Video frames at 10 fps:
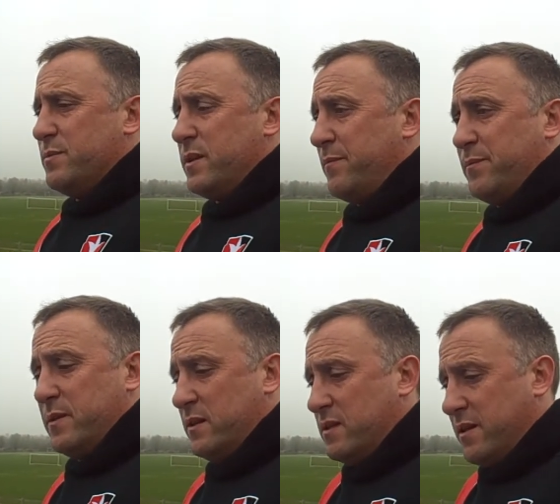But
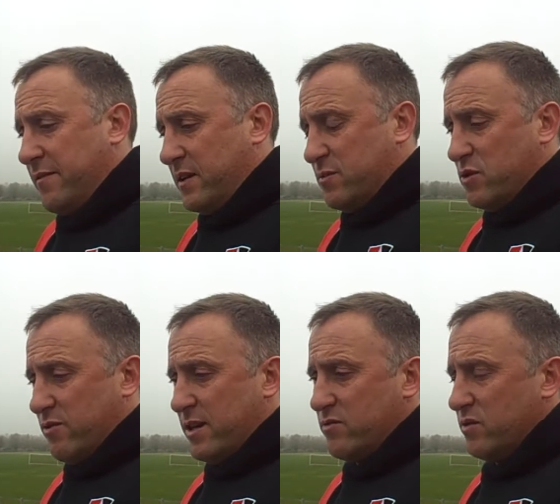they've, they've had some
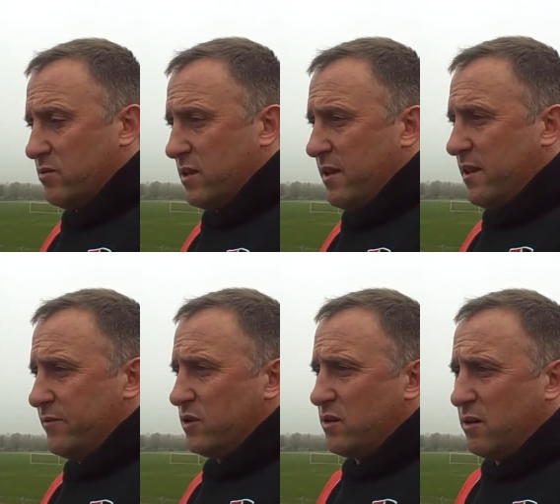strange results, and then they've
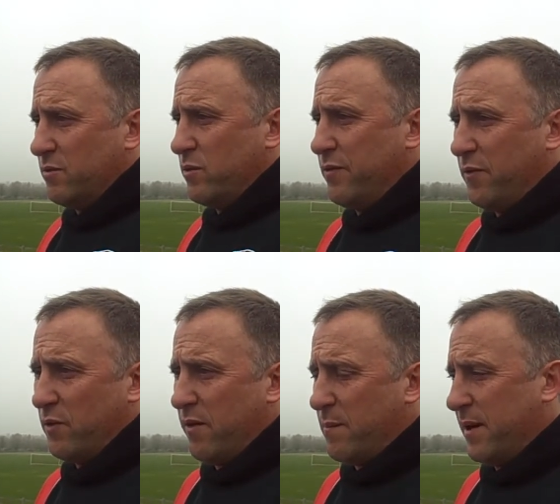just gone and won
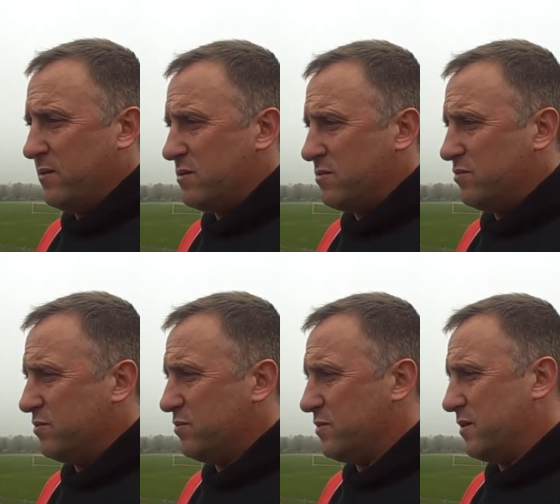four on the bounce,
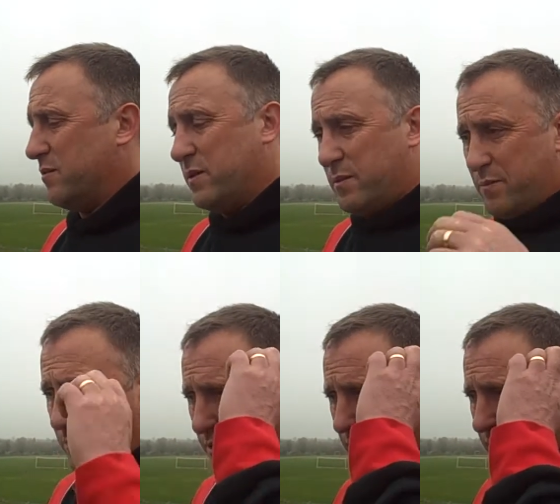with a with it